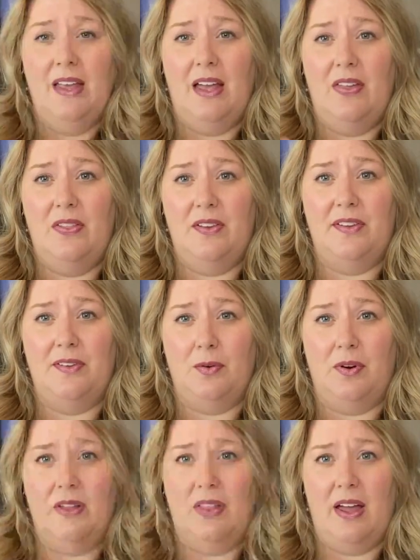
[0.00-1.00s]
and this
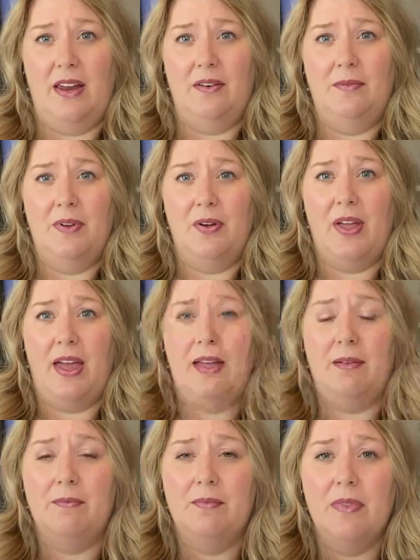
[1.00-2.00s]
storyline,
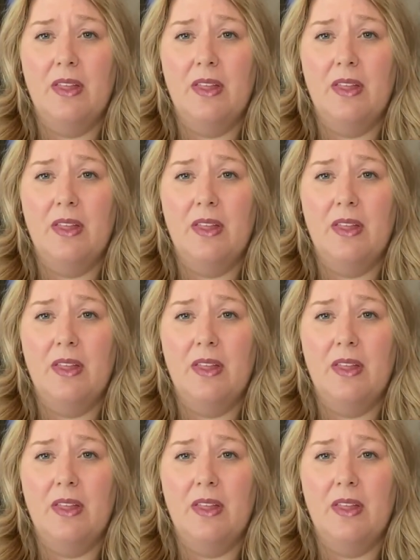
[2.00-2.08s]
okay?